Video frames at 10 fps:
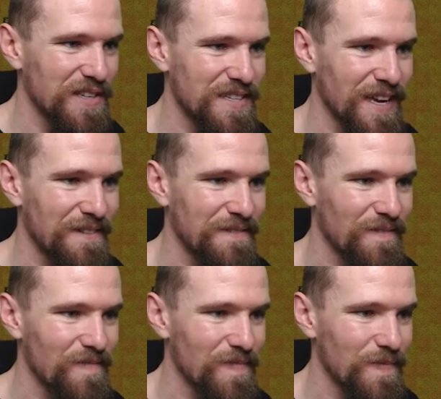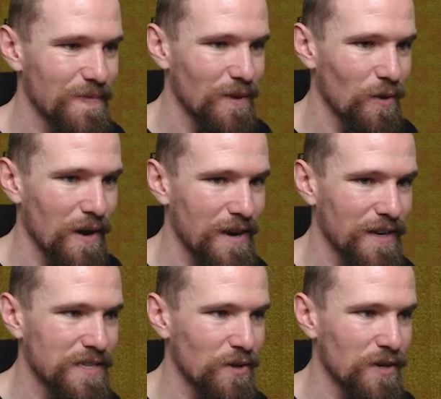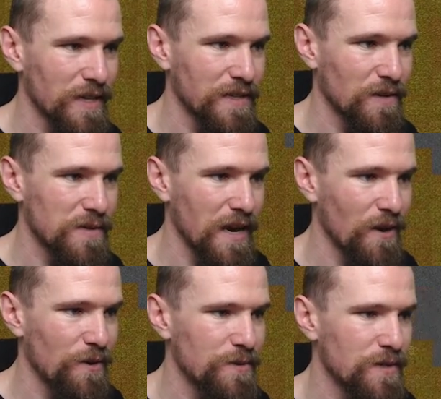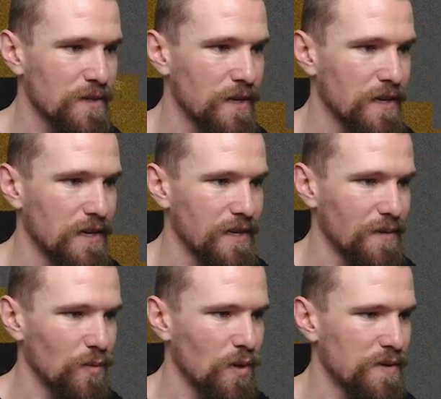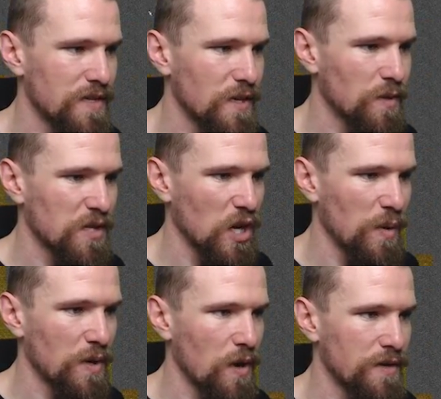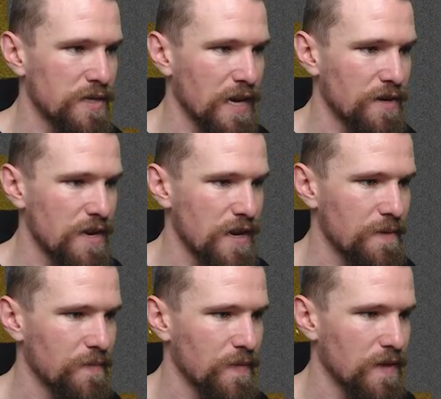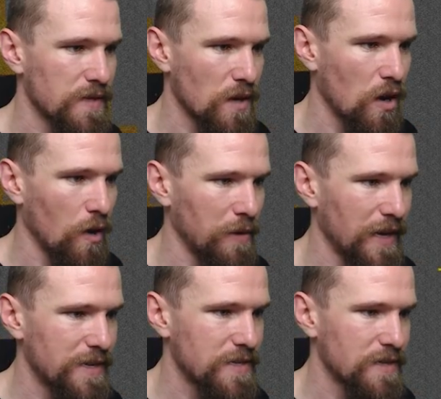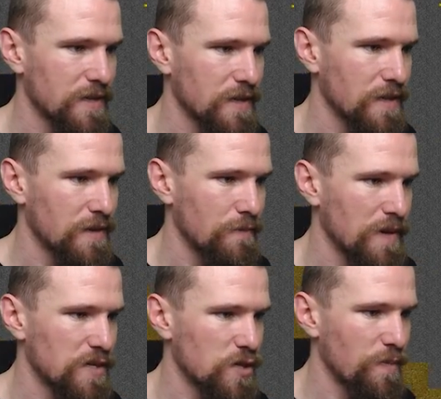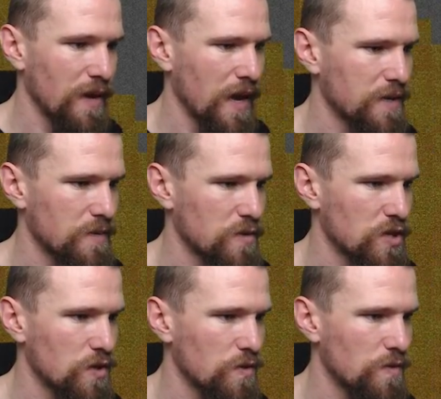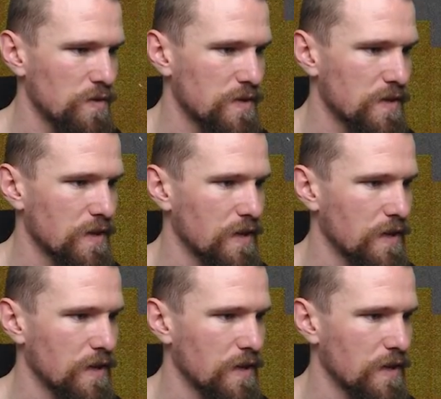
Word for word: it done. Alright, let's go collect those arrows, and we'll go and see what's going on down here. There's a hot plate, messenger bag, some shoes,